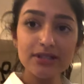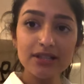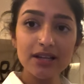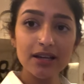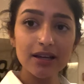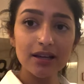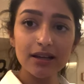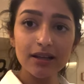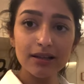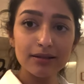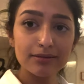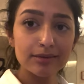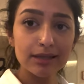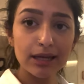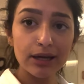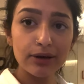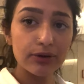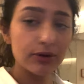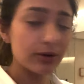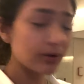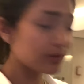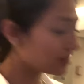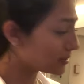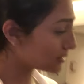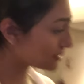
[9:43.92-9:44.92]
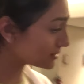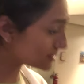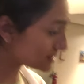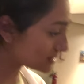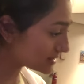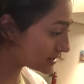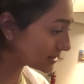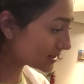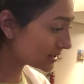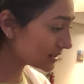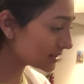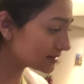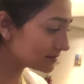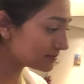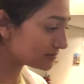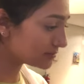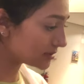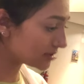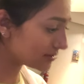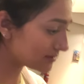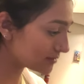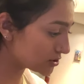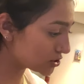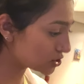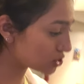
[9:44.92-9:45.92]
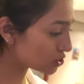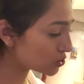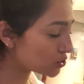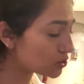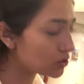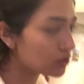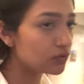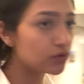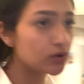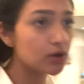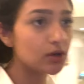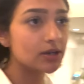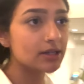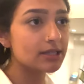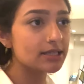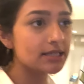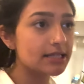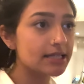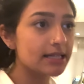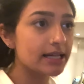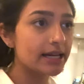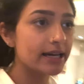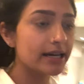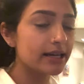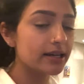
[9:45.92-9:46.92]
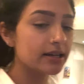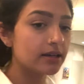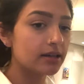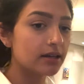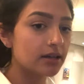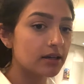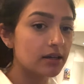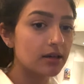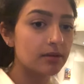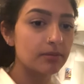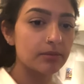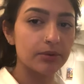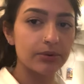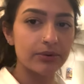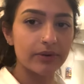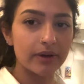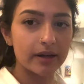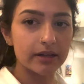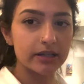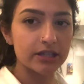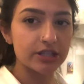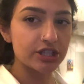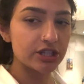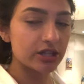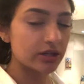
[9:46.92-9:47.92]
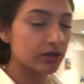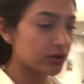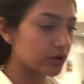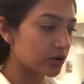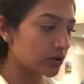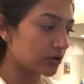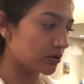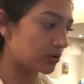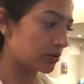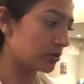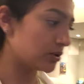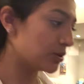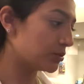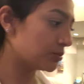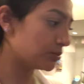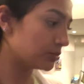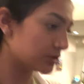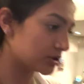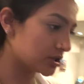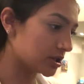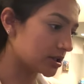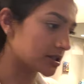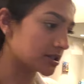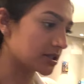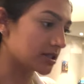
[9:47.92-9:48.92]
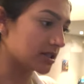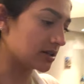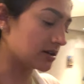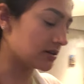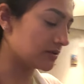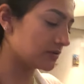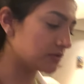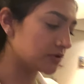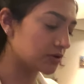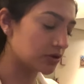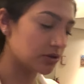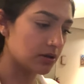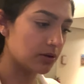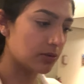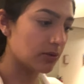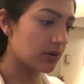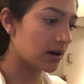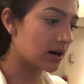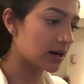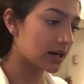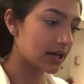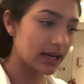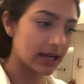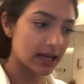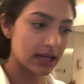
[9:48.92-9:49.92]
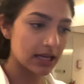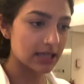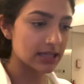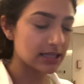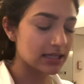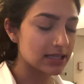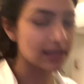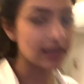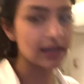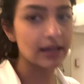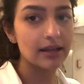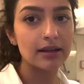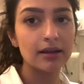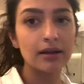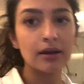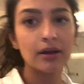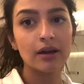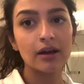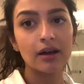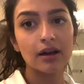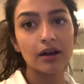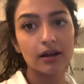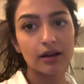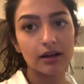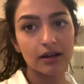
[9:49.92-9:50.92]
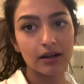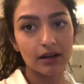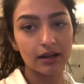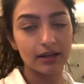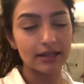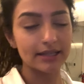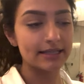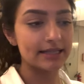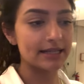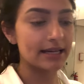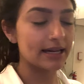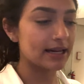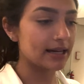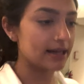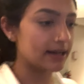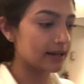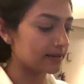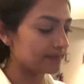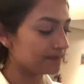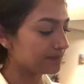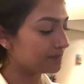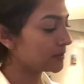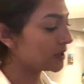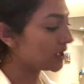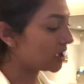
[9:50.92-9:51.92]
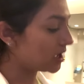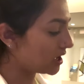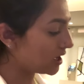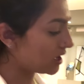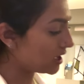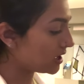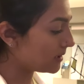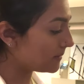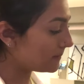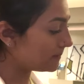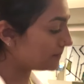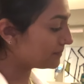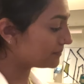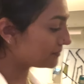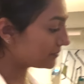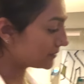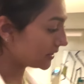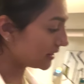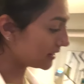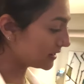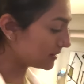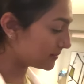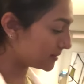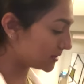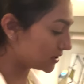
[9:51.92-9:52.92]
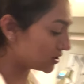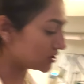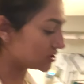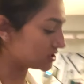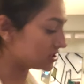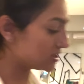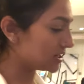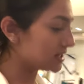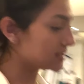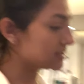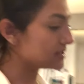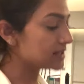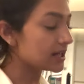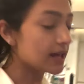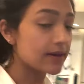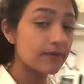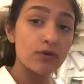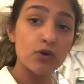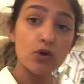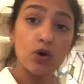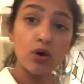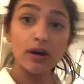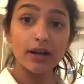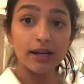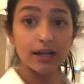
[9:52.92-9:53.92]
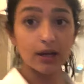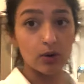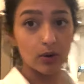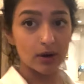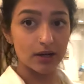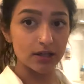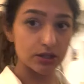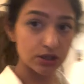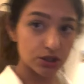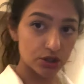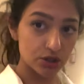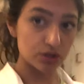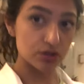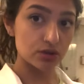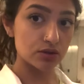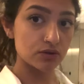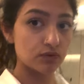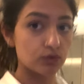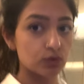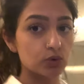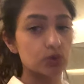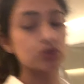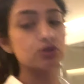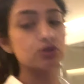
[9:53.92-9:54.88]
to tell you about today. Bit no, of a short vlog today, that. but we've had a chill, productive uni work, editing kind of day. Um, I think it'd be good show today. If you've got any questions for